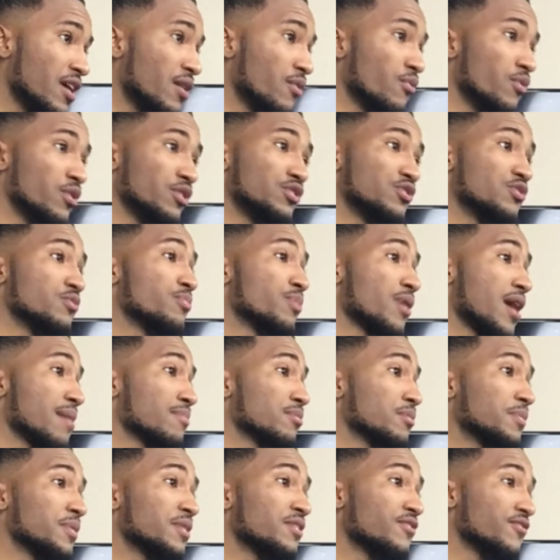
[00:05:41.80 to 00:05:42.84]
and what you
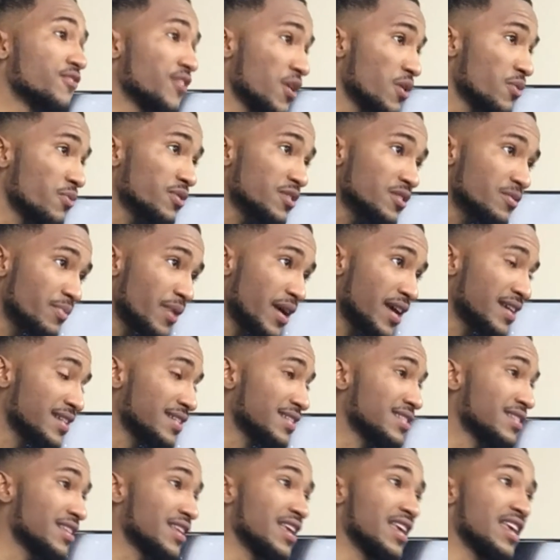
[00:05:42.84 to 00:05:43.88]
probably felt was
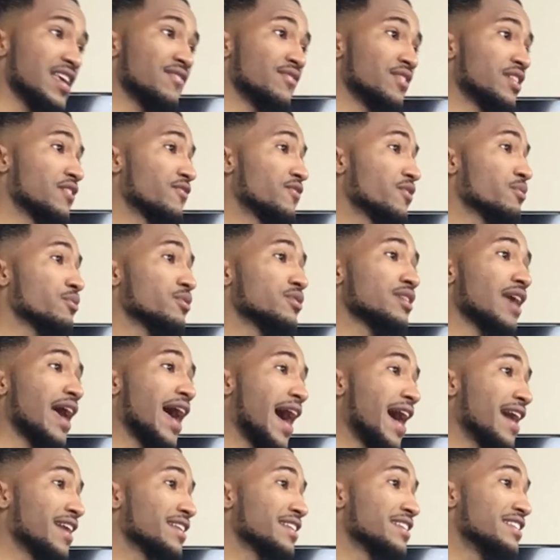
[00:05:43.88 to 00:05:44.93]
best, even if it was
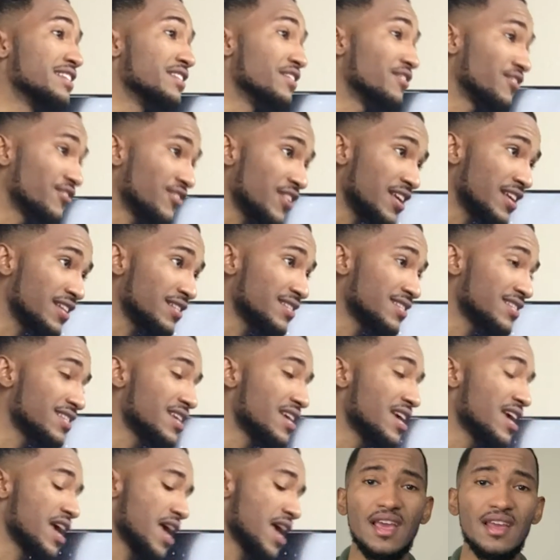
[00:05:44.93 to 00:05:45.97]
out of defense.